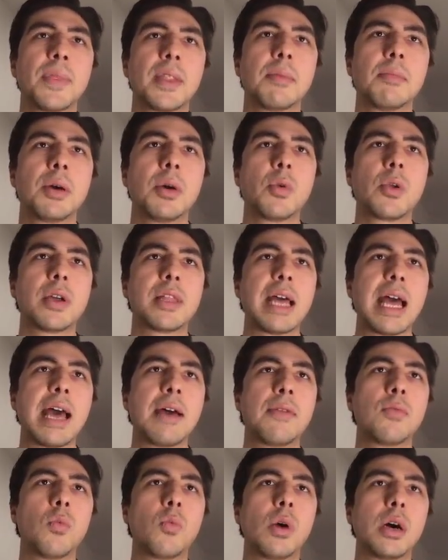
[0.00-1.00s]
But we're gonna
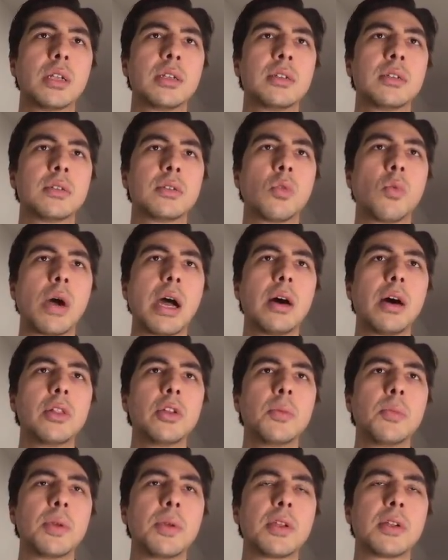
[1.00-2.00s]
have one while
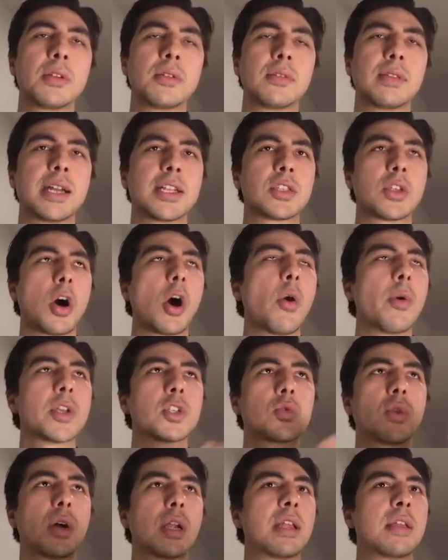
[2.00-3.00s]
loop here that's
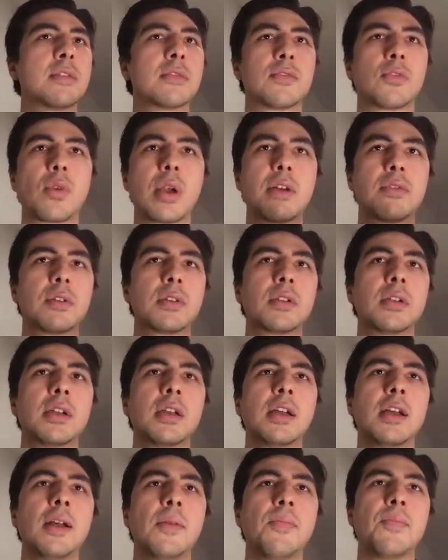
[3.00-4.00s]
always running forever.
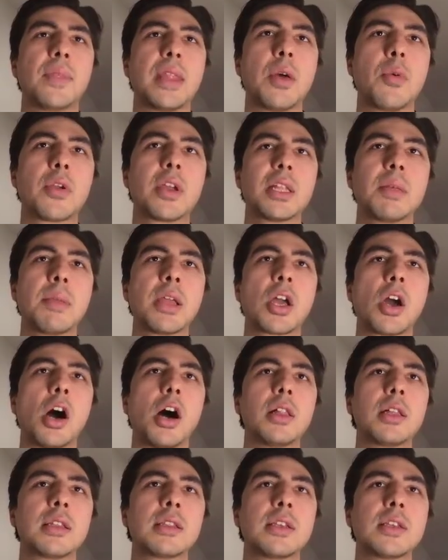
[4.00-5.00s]
And we're gonna be
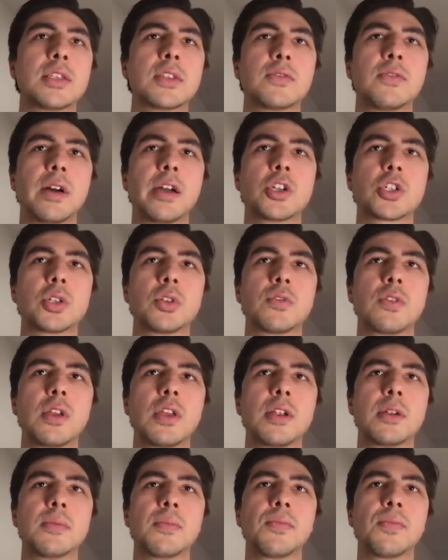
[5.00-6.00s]
calling this function over
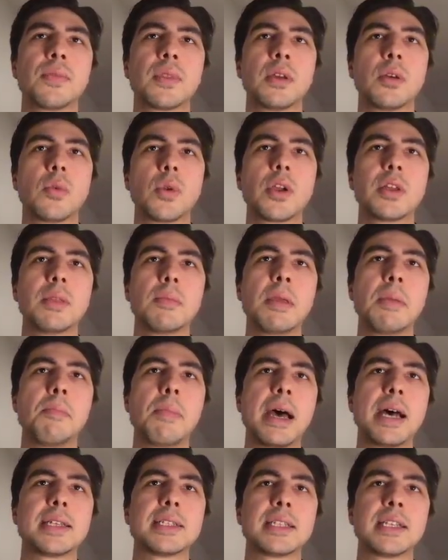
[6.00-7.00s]
here. We're gonna be
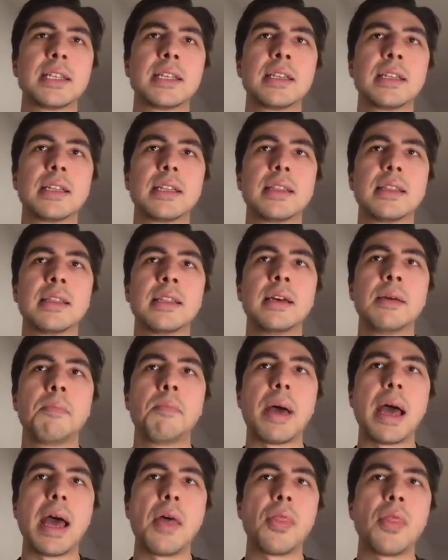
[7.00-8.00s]
passing the
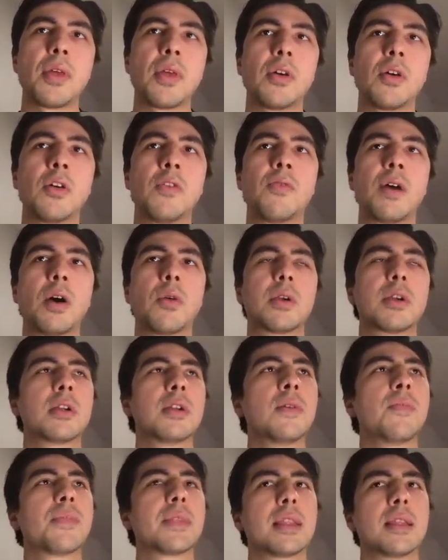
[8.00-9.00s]
path of
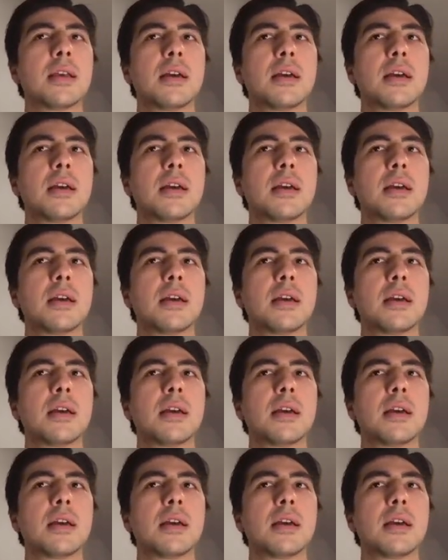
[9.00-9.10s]
our